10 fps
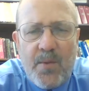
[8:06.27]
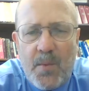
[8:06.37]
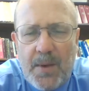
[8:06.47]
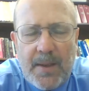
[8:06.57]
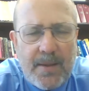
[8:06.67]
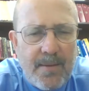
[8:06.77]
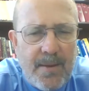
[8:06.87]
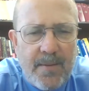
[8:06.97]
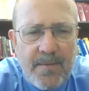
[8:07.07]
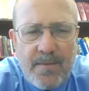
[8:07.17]
what we can
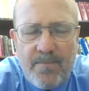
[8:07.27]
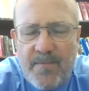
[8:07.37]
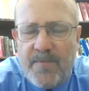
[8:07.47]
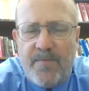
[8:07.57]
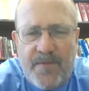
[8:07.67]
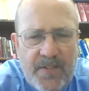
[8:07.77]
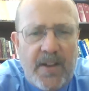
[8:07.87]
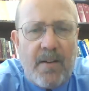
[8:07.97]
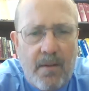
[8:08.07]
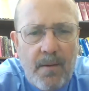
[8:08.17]

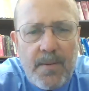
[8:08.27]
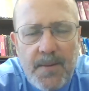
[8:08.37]
feel.